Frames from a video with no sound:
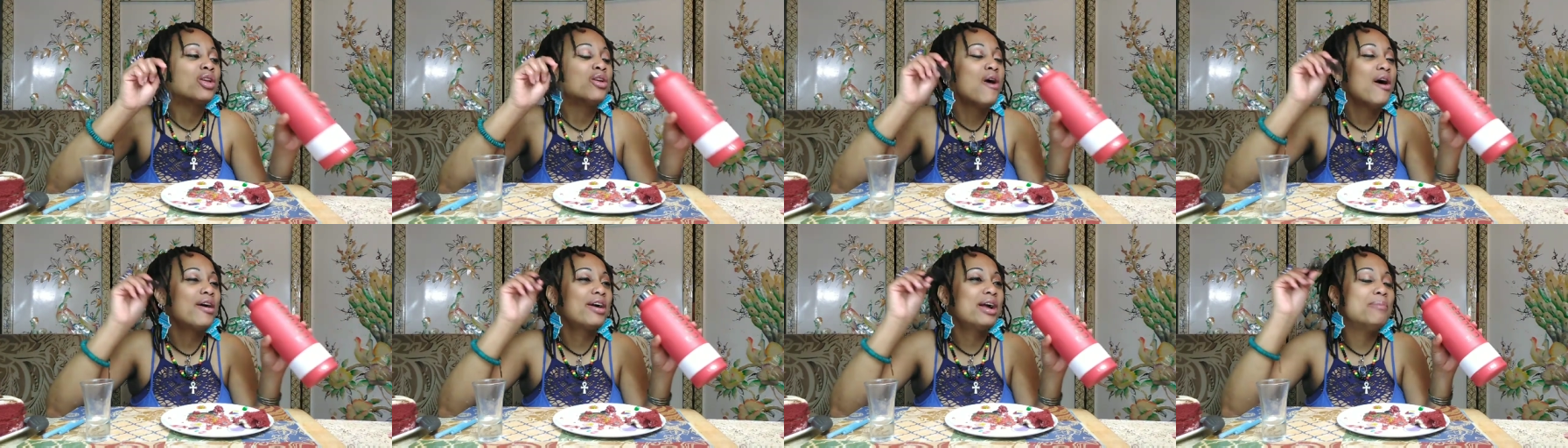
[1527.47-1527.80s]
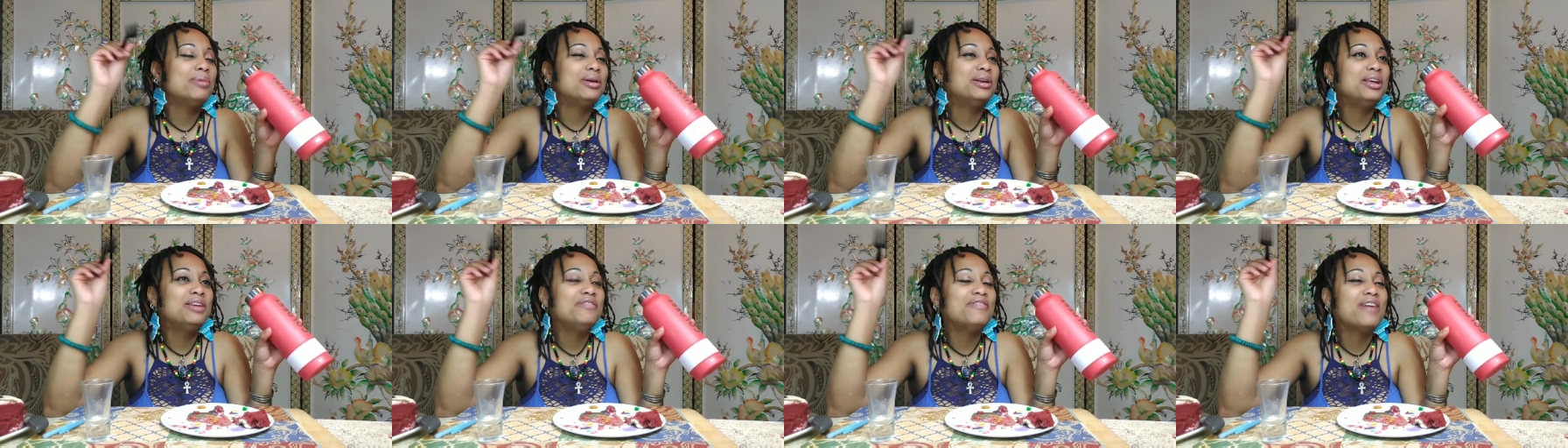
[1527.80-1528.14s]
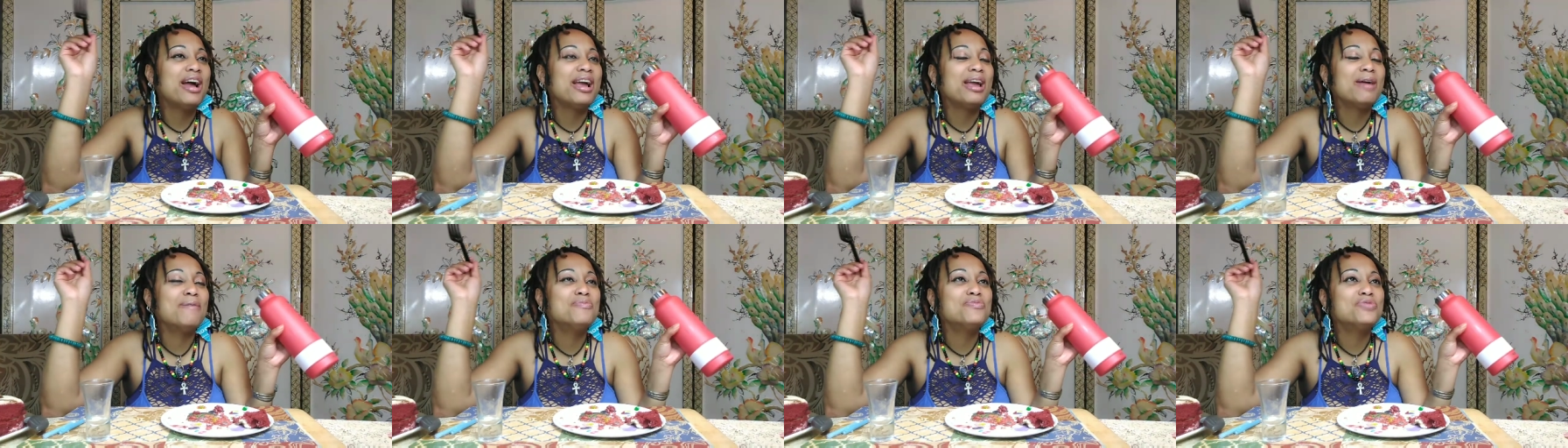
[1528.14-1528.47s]
Y'all can't
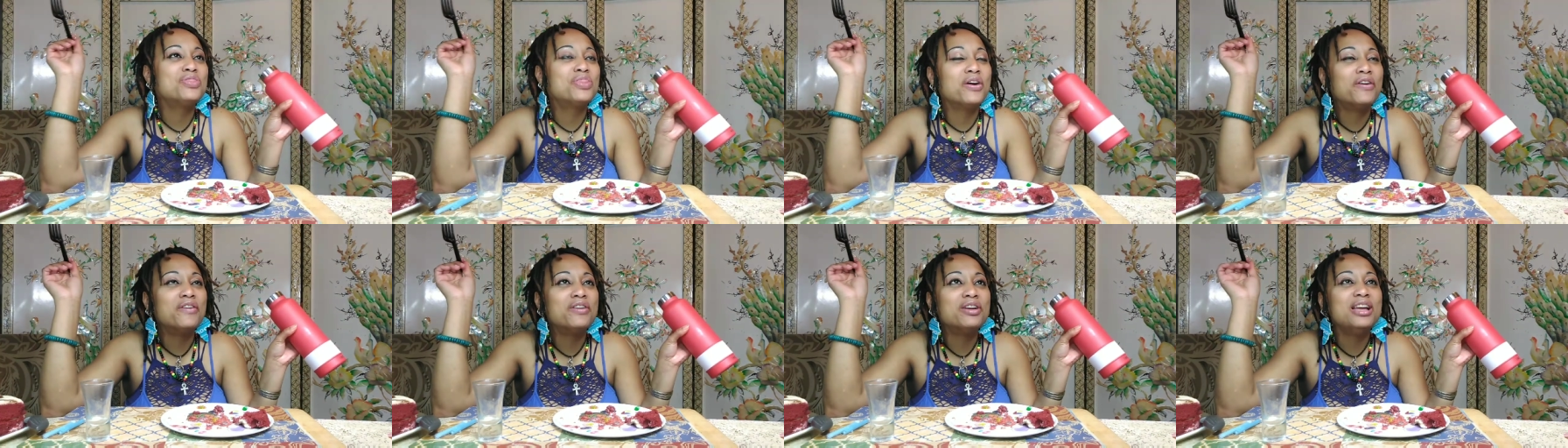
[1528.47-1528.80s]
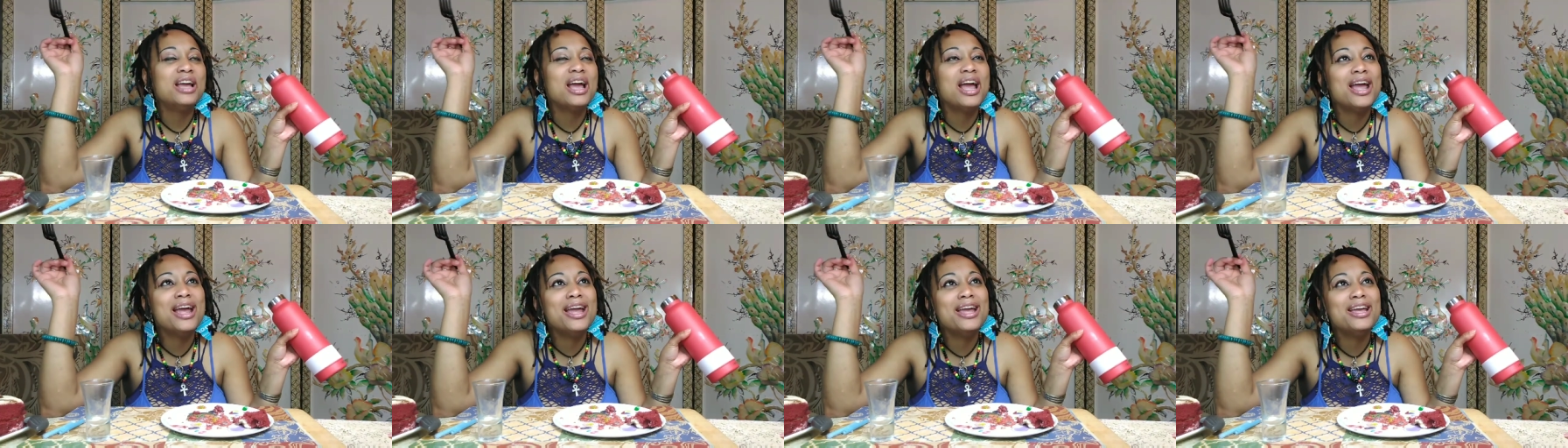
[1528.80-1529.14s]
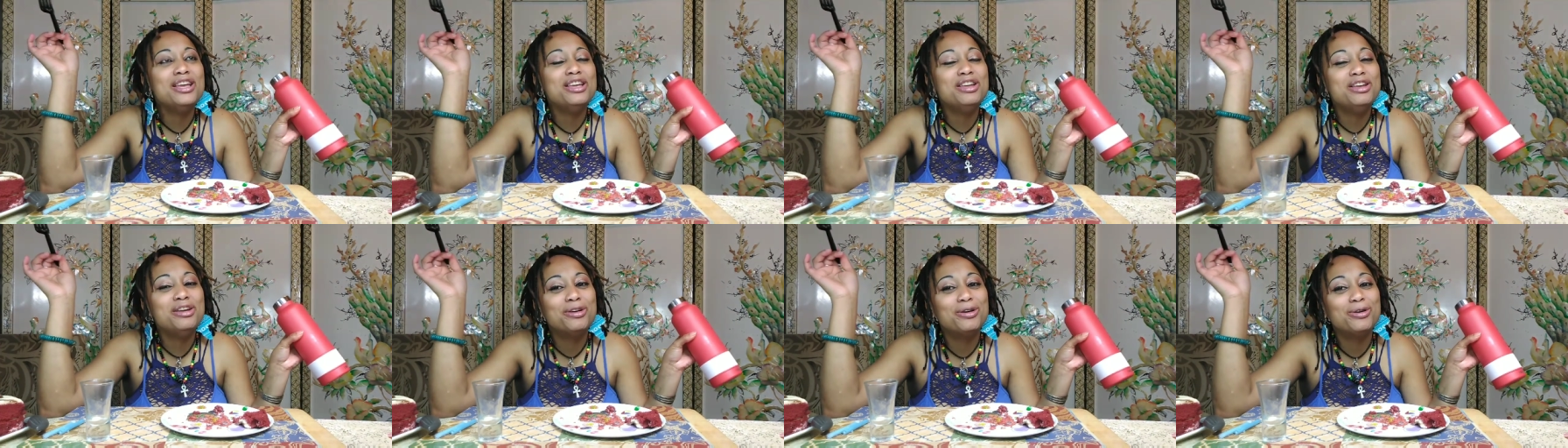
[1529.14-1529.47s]
believe I am
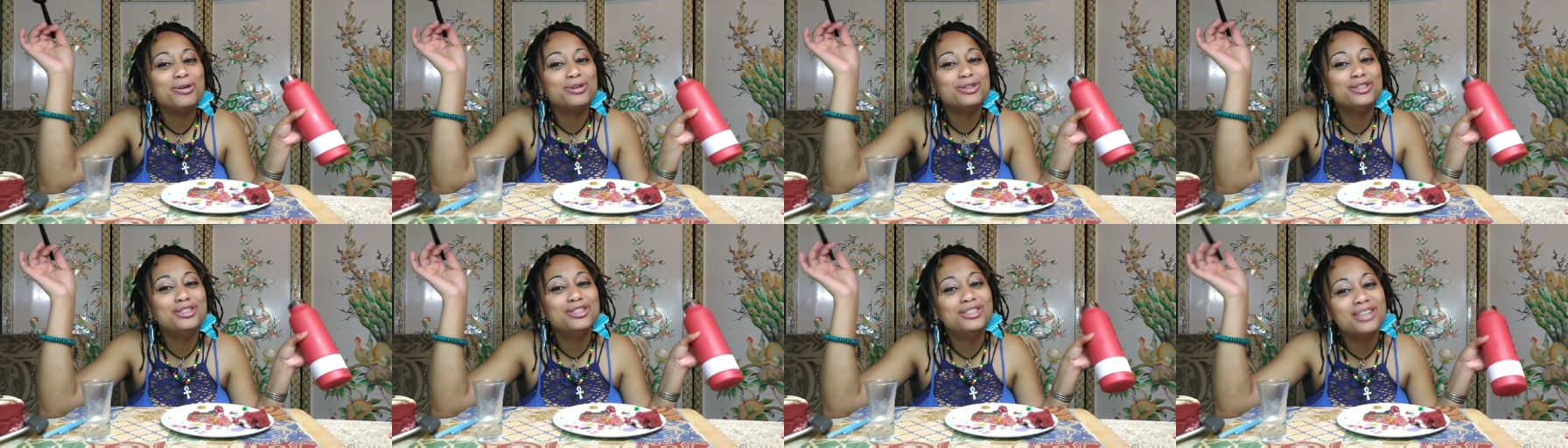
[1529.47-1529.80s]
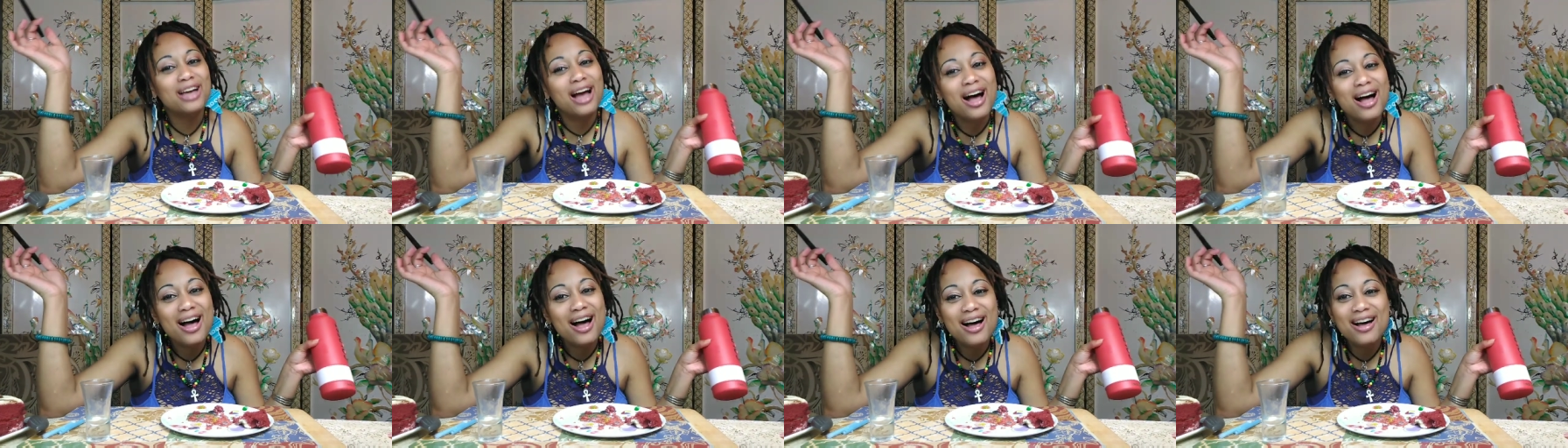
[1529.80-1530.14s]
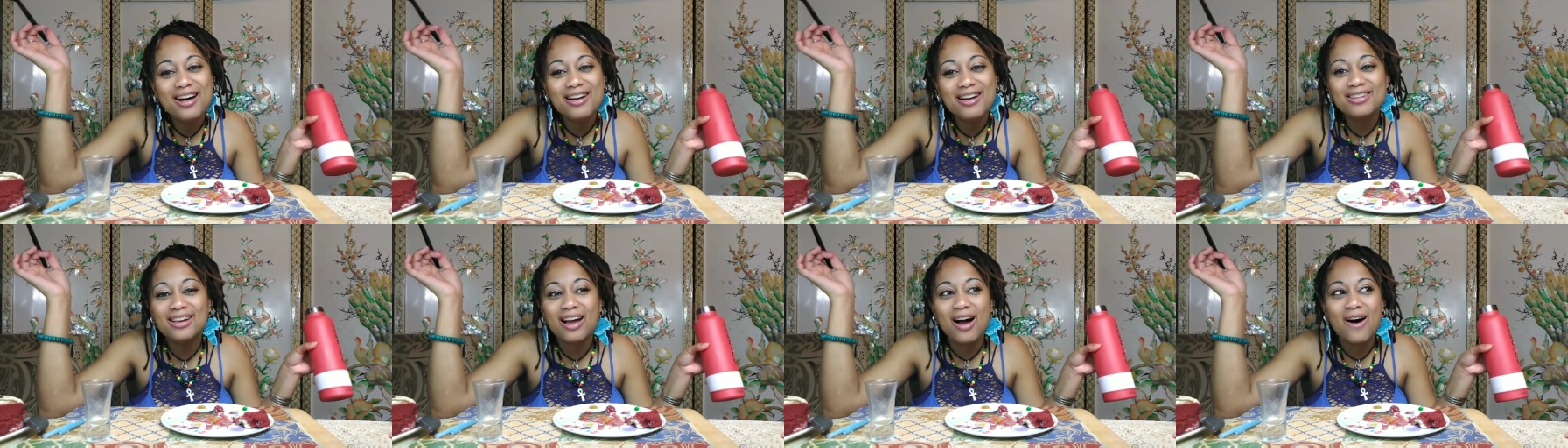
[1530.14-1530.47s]
38 years
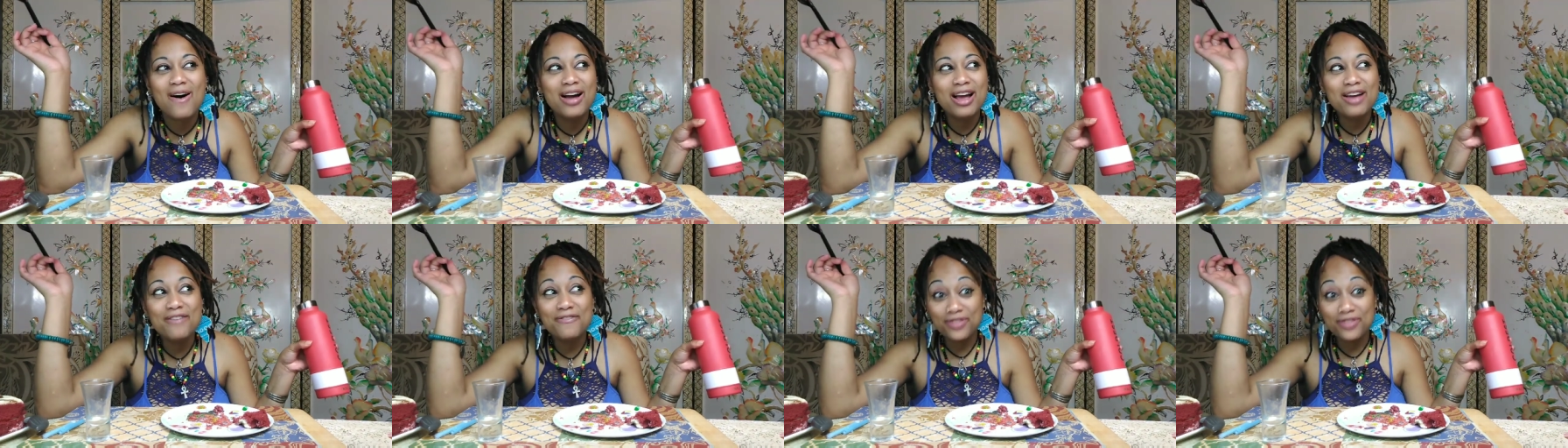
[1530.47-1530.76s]
young, y'all.